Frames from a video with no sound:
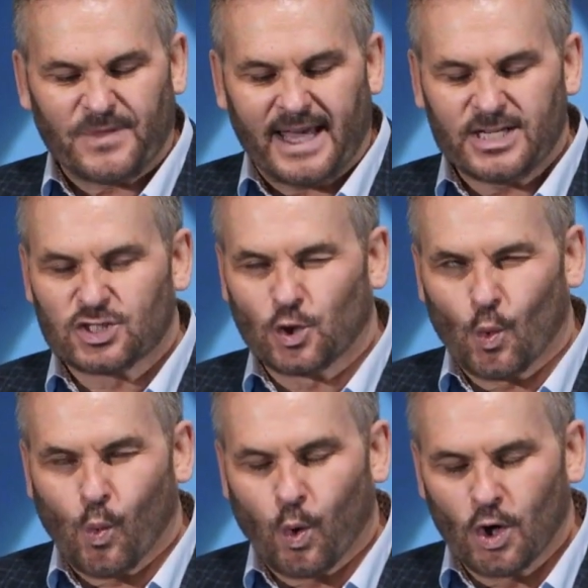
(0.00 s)
that is the
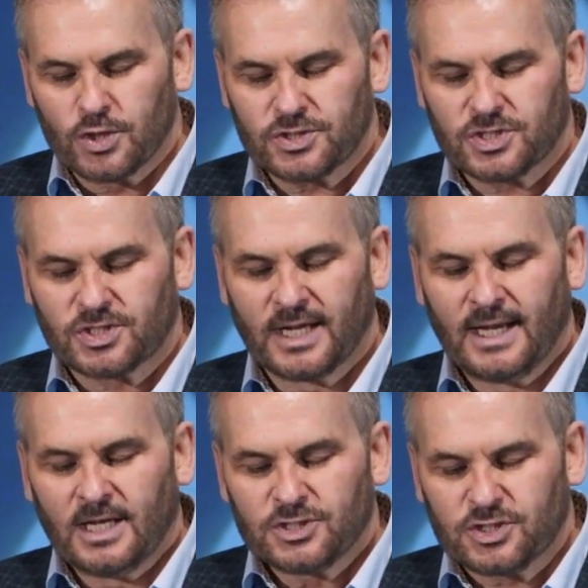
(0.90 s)
worst
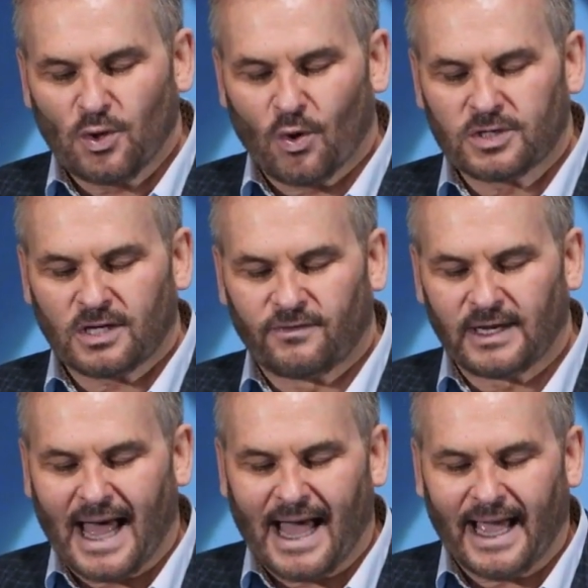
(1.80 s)
sort of
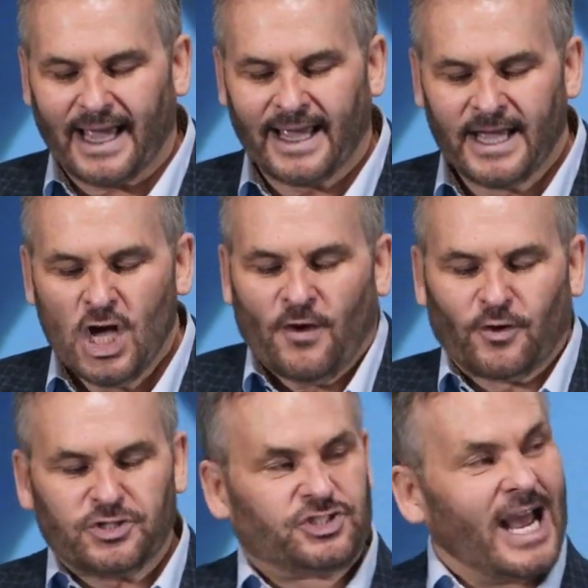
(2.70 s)
lie.
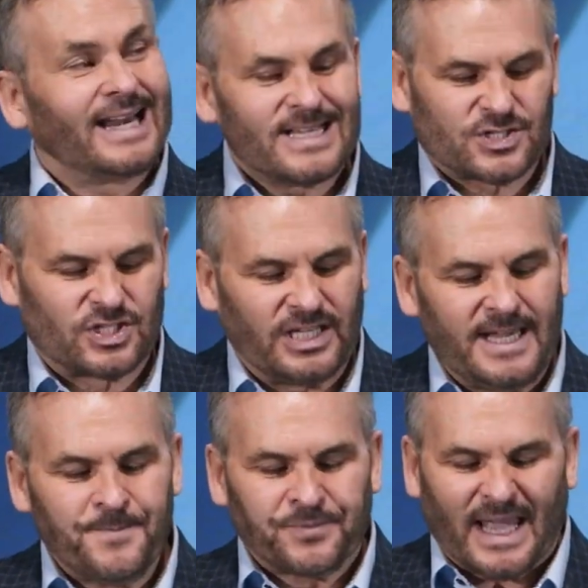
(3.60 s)
For
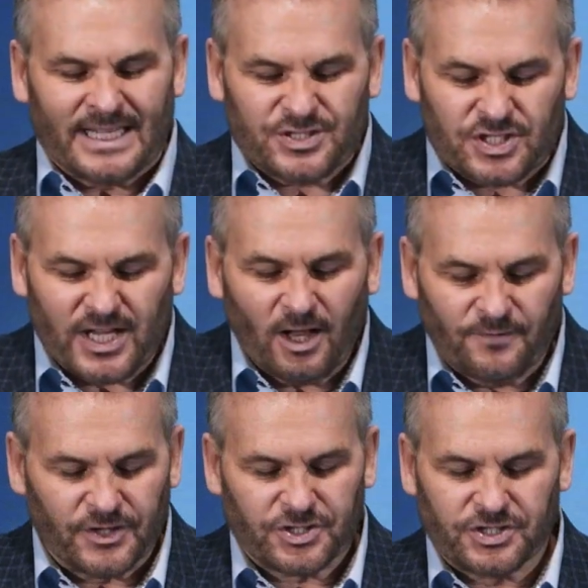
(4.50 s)
jealousy and
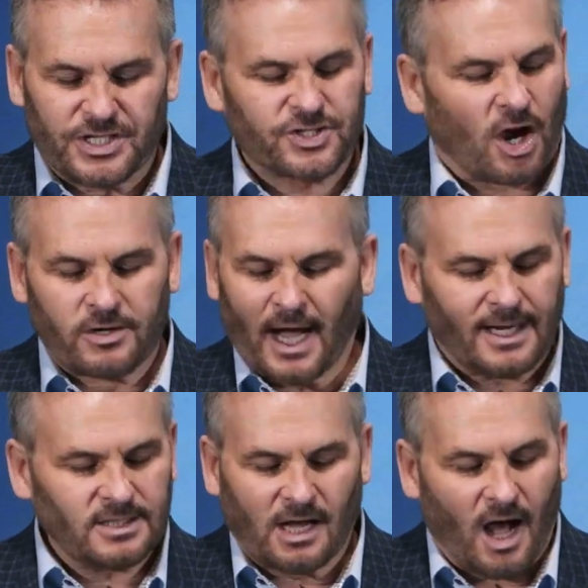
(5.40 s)
selfishness are
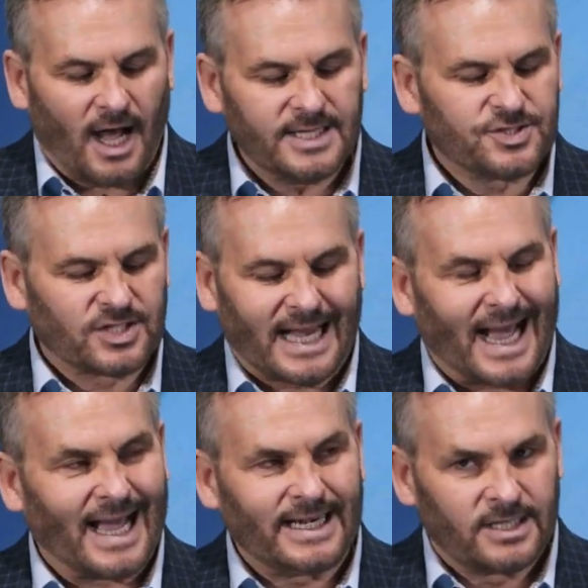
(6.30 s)
not God's
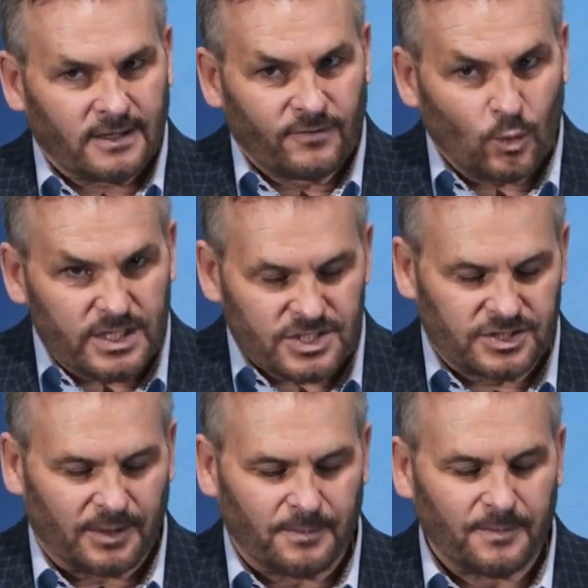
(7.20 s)
kind of
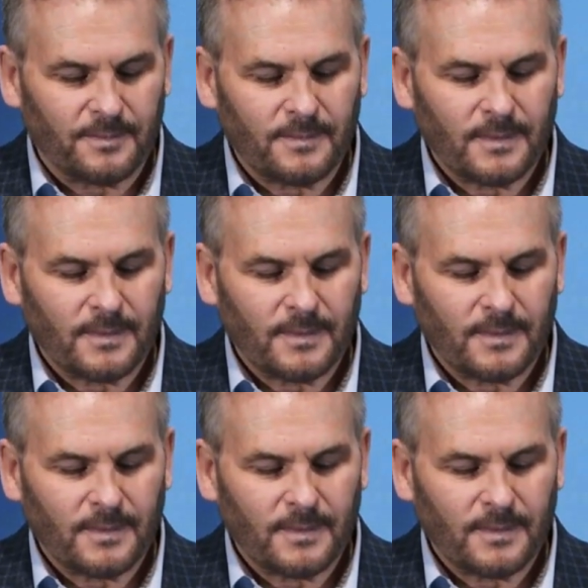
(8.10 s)
wisdom.